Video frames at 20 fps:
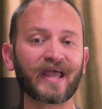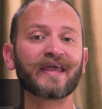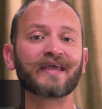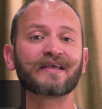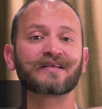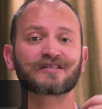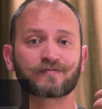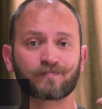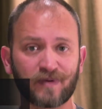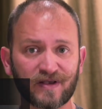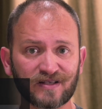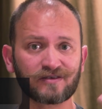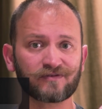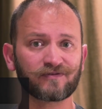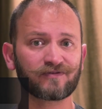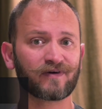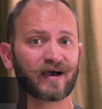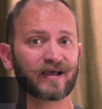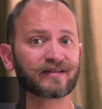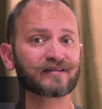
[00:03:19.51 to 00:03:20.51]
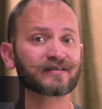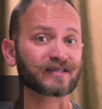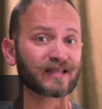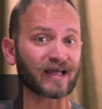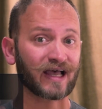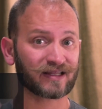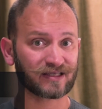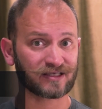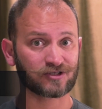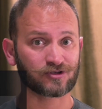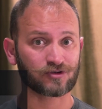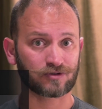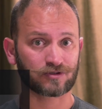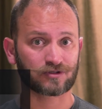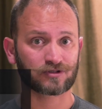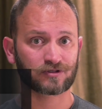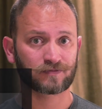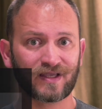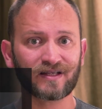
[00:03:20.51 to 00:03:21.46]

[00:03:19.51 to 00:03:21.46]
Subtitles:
a specified data source.